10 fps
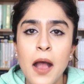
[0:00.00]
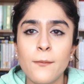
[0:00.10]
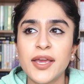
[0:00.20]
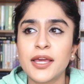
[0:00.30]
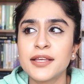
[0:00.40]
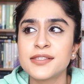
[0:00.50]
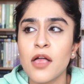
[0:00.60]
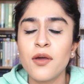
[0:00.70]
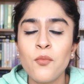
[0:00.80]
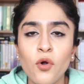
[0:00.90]
because
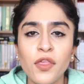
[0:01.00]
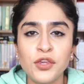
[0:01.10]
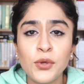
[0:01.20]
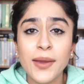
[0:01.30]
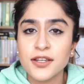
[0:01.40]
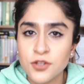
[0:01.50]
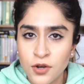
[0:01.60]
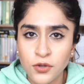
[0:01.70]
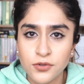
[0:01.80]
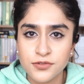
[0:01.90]
the more that you get to
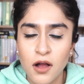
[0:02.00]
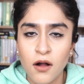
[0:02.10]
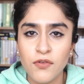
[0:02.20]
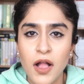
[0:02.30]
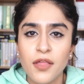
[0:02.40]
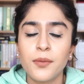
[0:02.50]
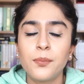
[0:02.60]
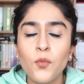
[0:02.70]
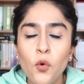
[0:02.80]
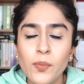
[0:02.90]
know yourself, the
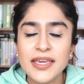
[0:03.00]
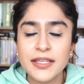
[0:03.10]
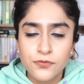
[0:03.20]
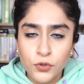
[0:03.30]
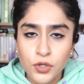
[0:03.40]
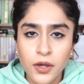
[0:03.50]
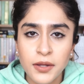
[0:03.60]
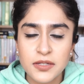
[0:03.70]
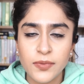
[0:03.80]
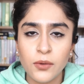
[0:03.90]
more peaceful you're
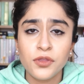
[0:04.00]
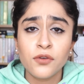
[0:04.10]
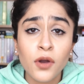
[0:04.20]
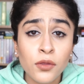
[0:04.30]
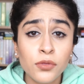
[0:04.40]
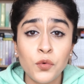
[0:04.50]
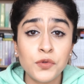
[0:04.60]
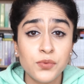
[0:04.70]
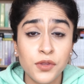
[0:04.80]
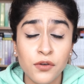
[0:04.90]
going to be with your own
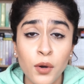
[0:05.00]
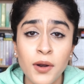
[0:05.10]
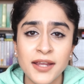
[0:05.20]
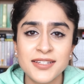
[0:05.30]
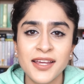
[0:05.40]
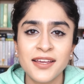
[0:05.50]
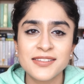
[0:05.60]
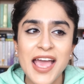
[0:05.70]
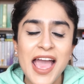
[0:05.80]
thoughts, with your own ideas.